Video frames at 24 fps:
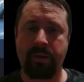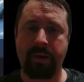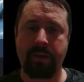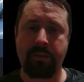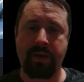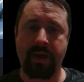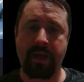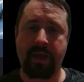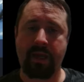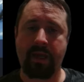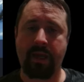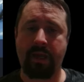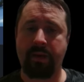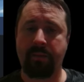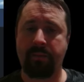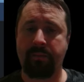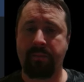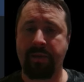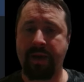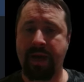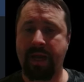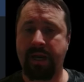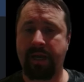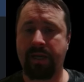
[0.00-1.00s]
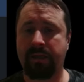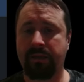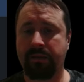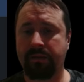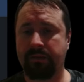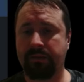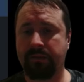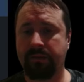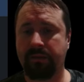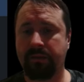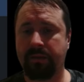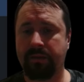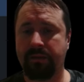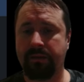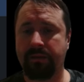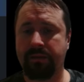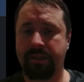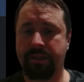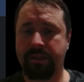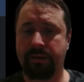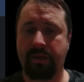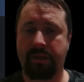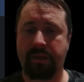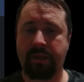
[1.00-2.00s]
We're making a banner,
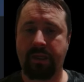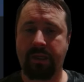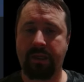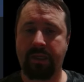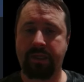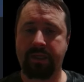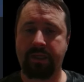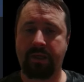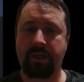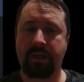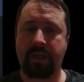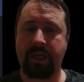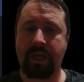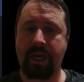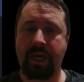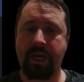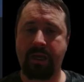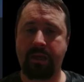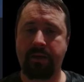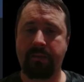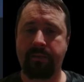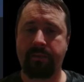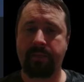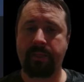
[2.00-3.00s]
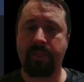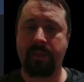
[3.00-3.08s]
so I think it's okay.